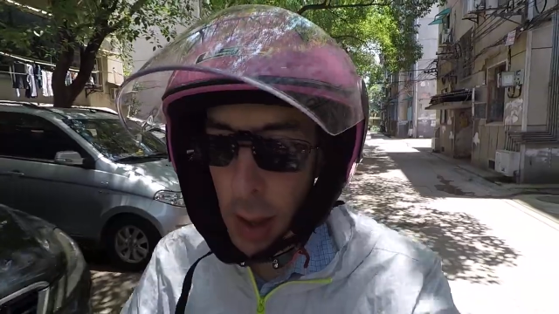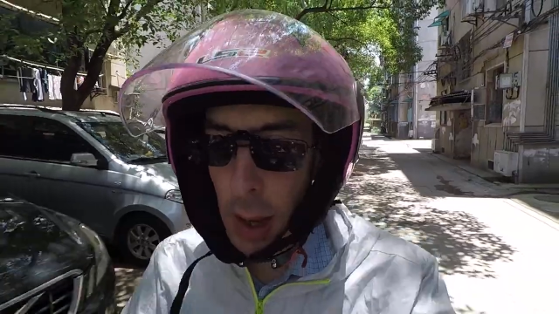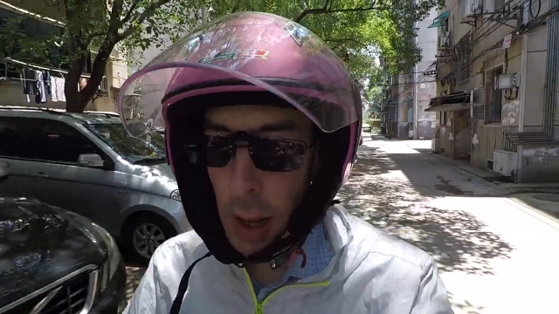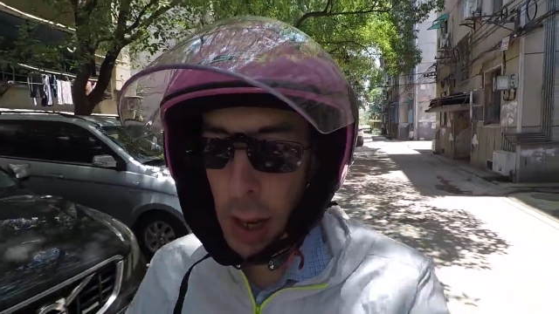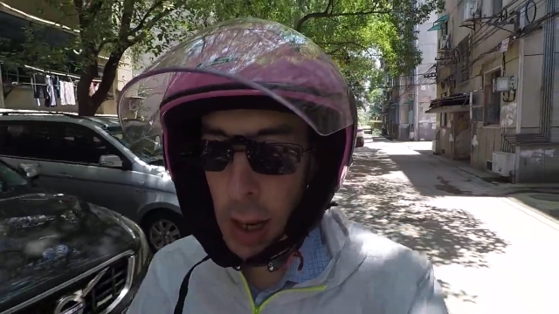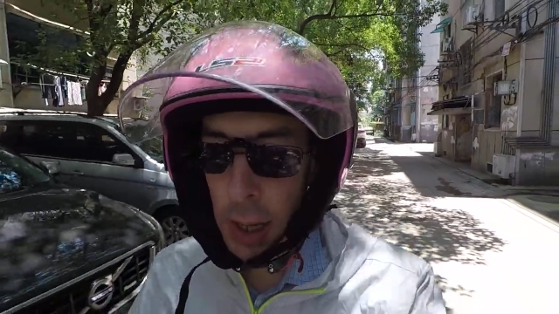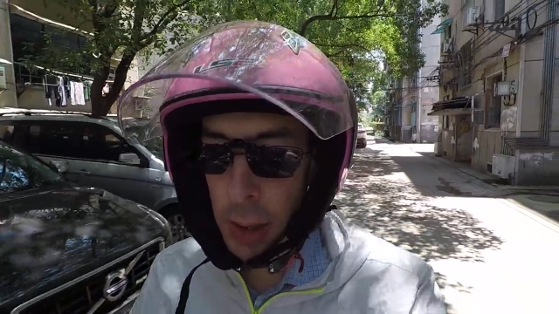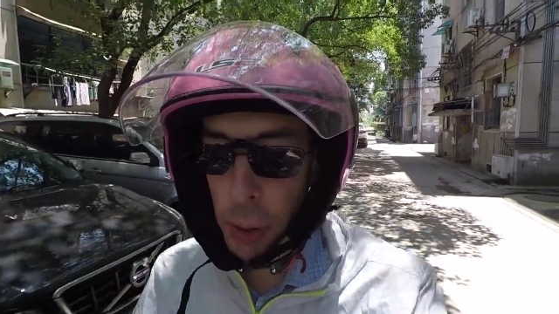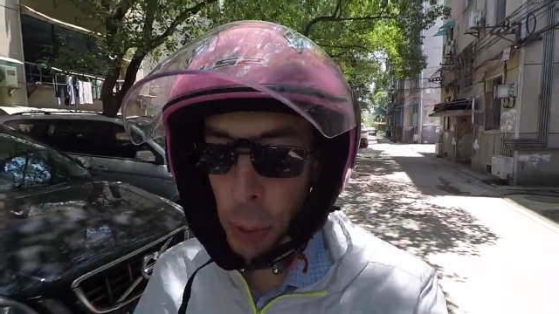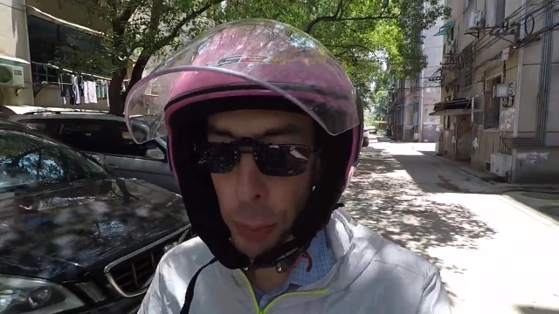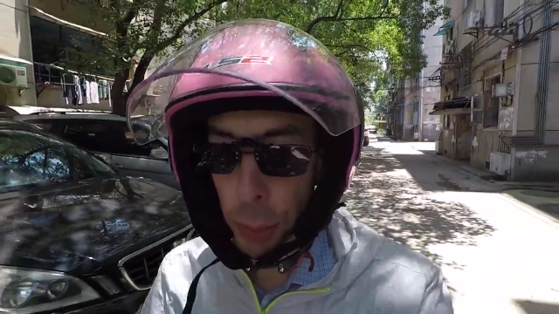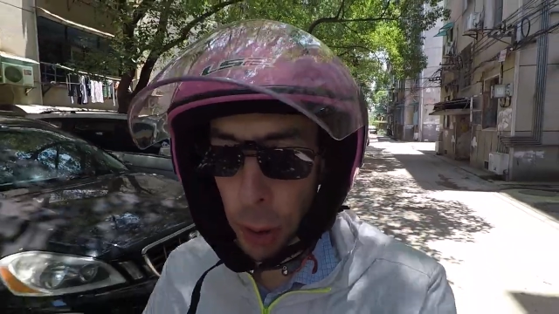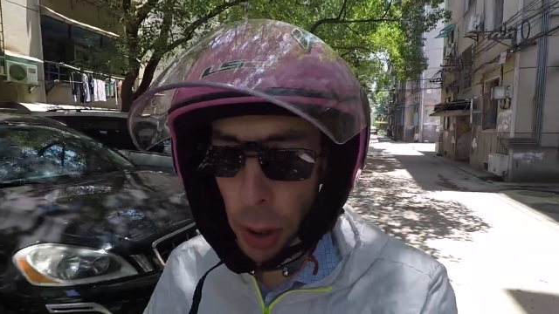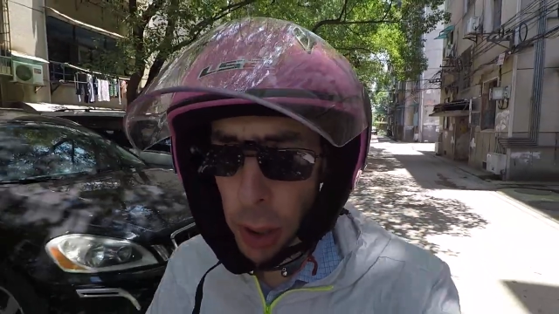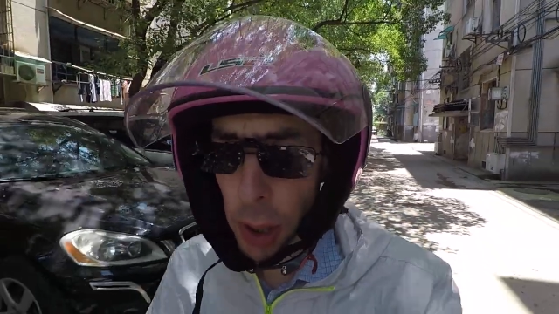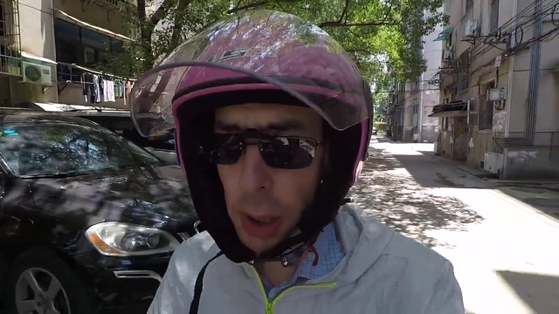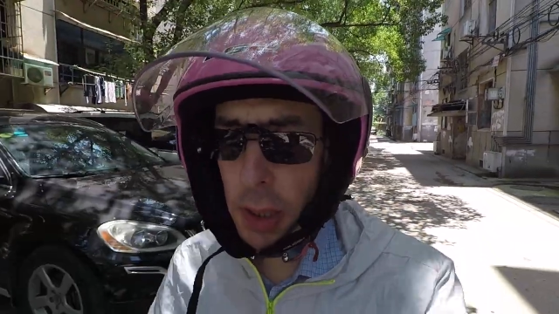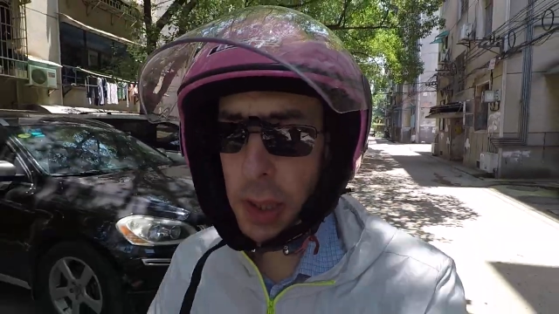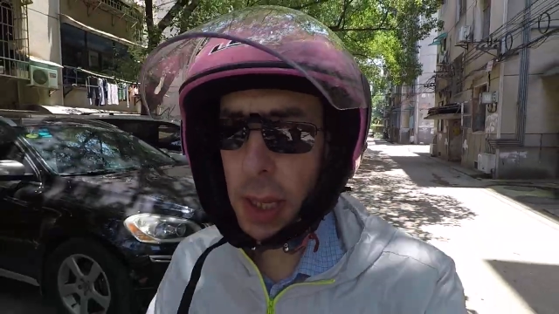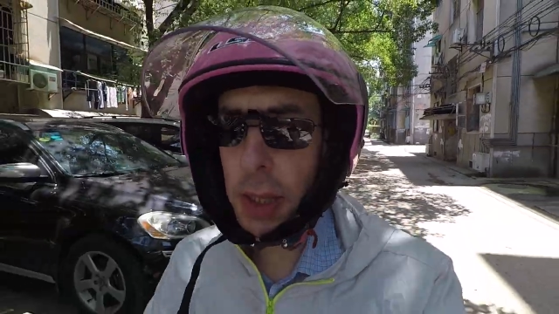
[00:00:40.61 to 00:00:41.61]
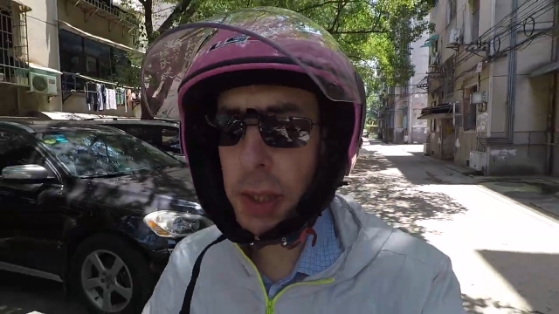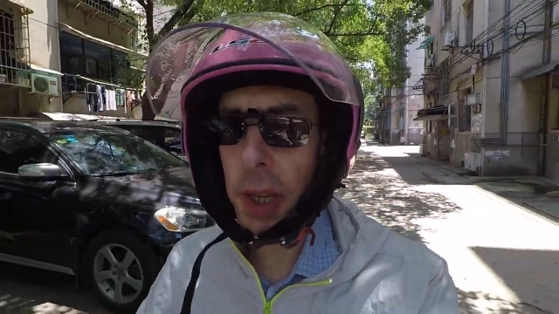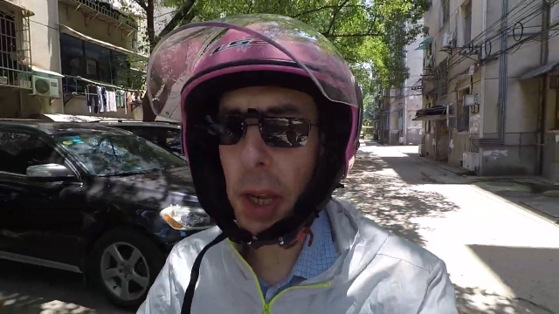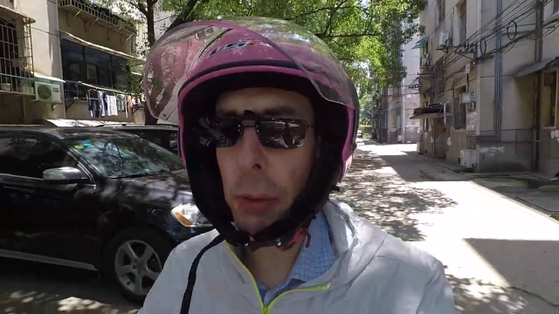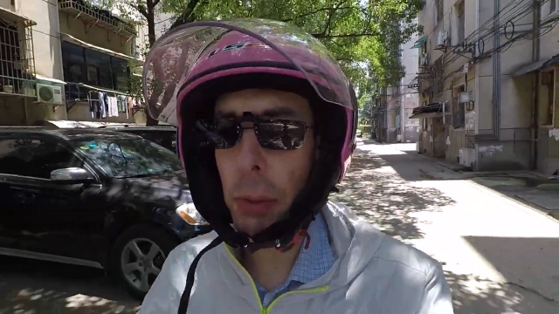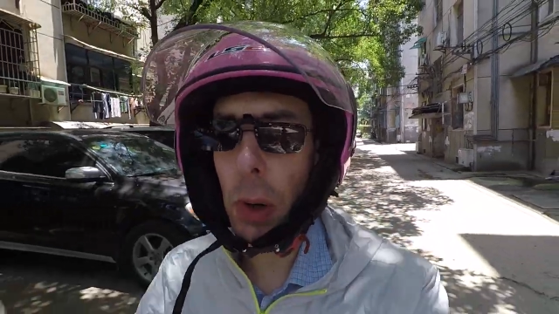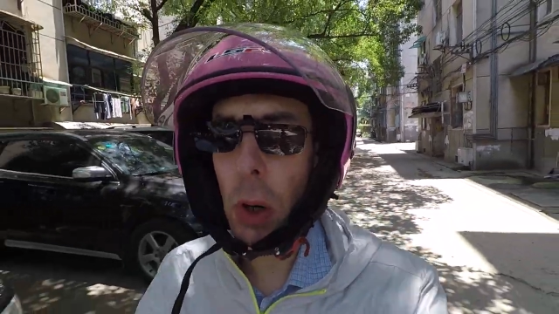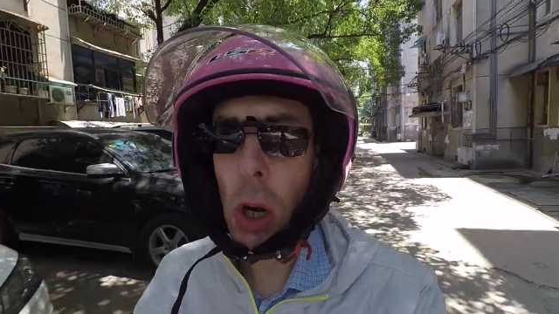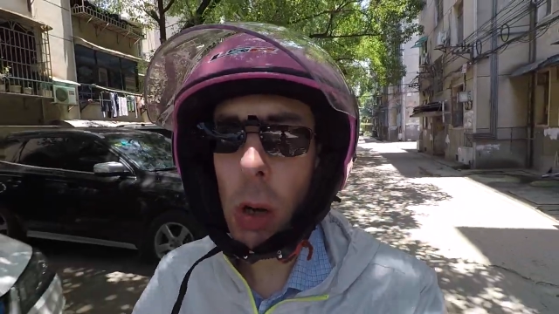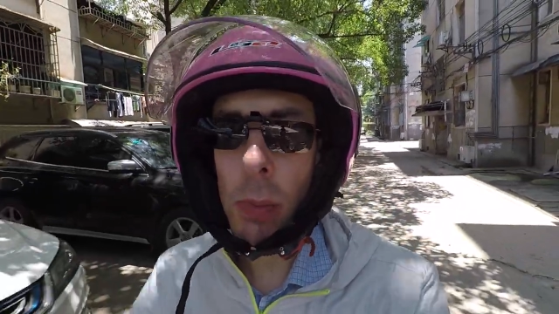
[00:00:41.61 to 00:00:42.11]
And the product that I
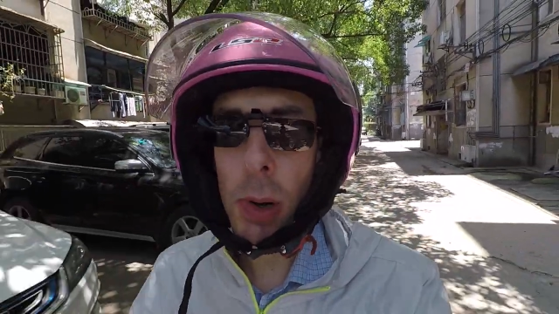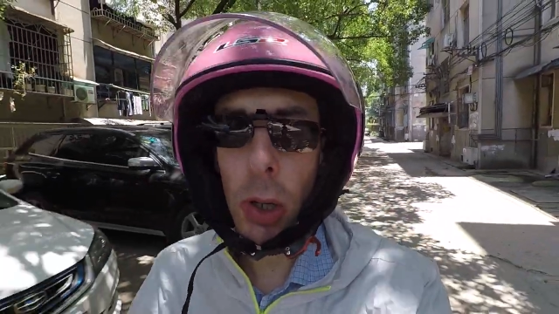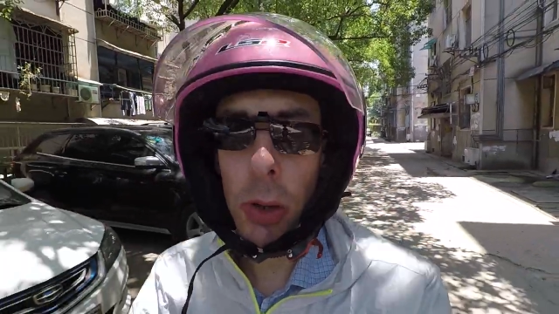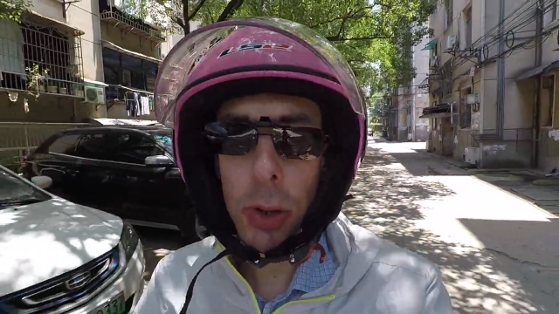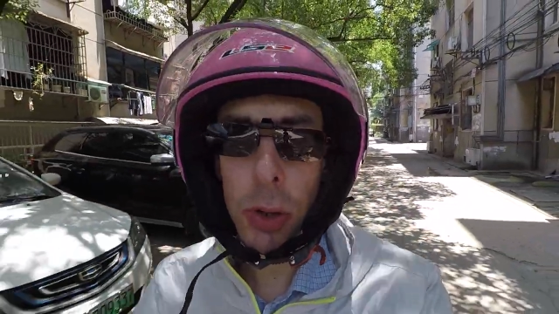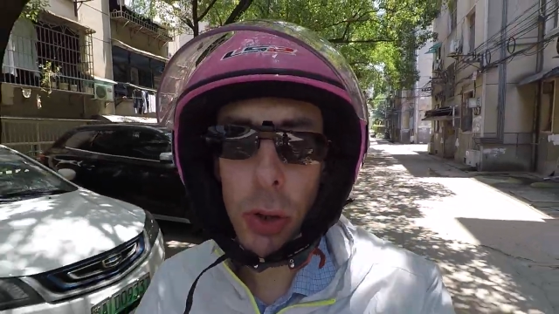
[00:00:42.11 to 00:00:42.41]
recommend